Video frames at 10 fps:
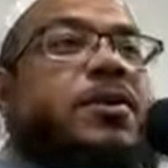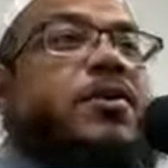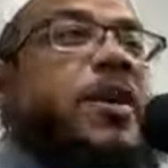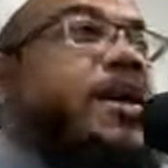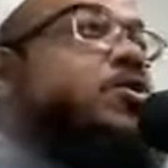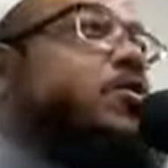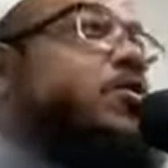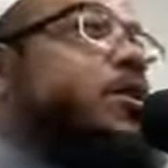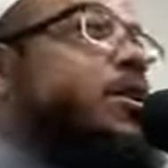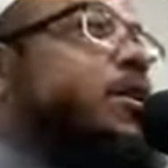Now, mind
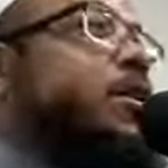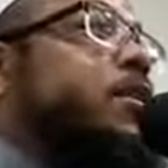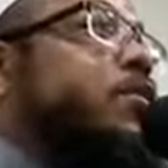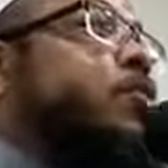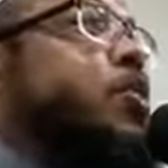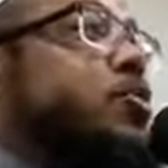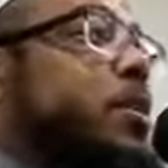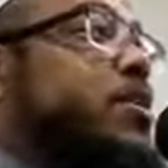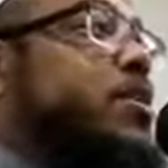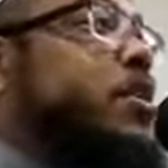you,
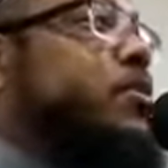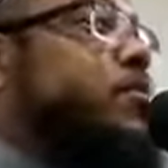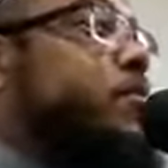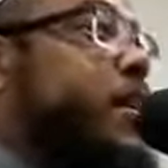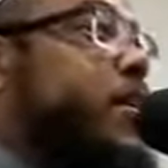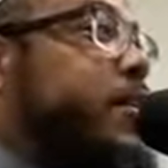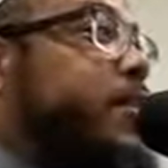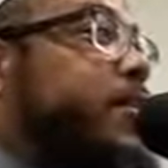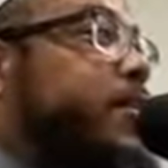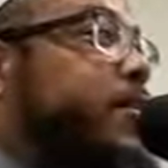13 years in
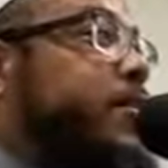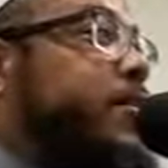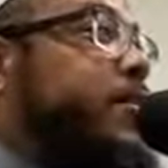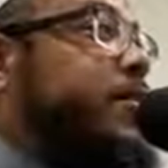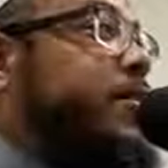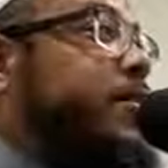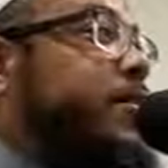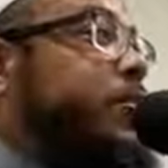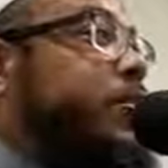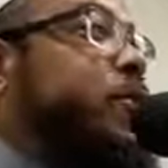Mecca.
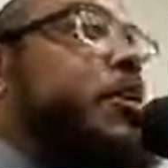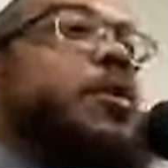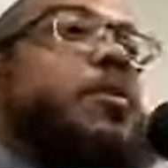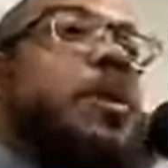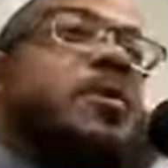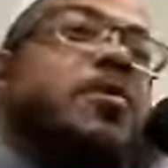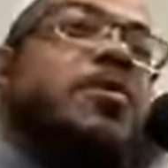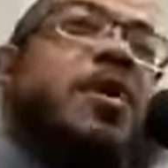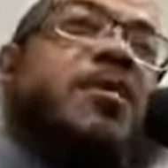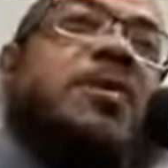We're talking about
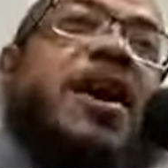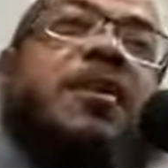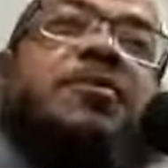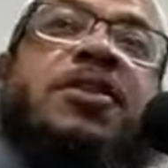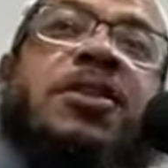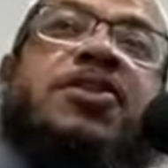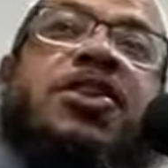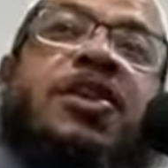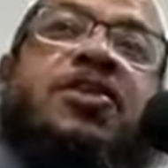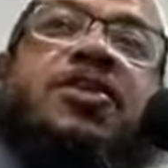maybe what, five, six
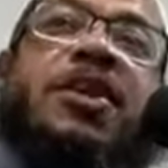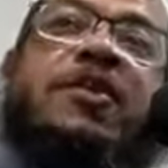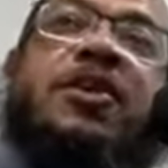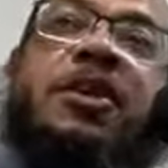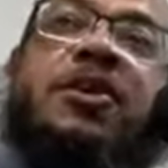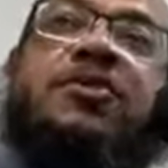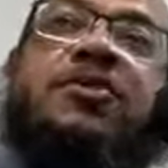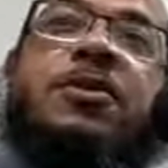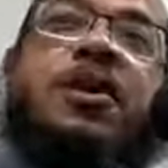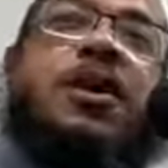years, seven
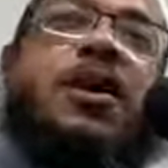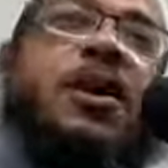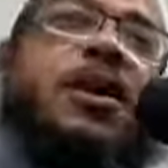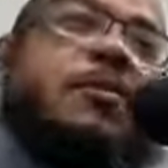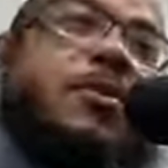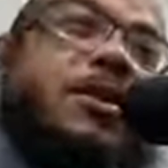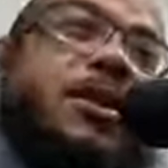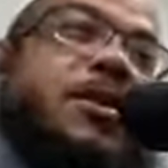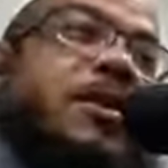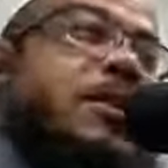years, and in
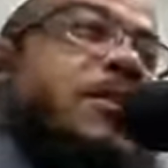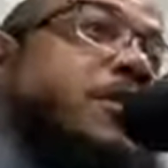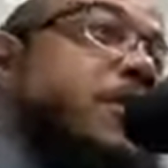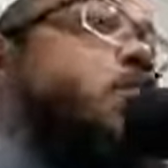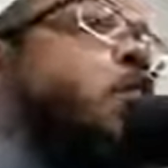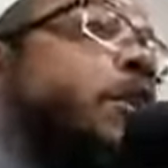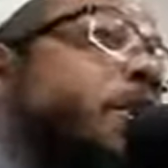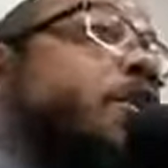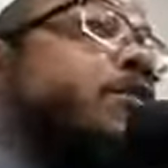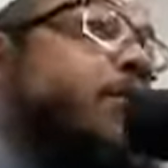Medina. It's like 20
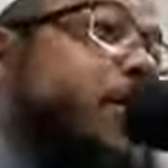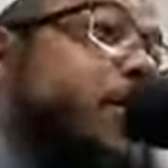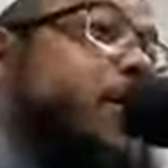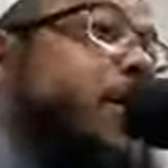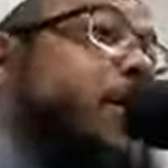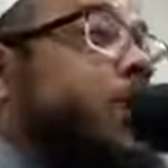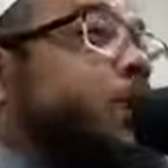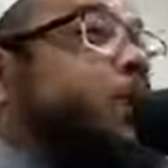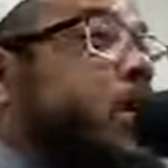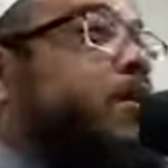years ago that he met
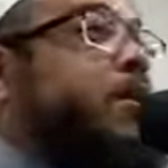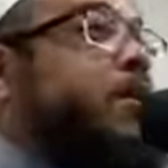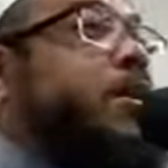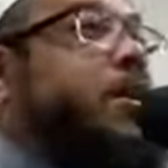the Prophet.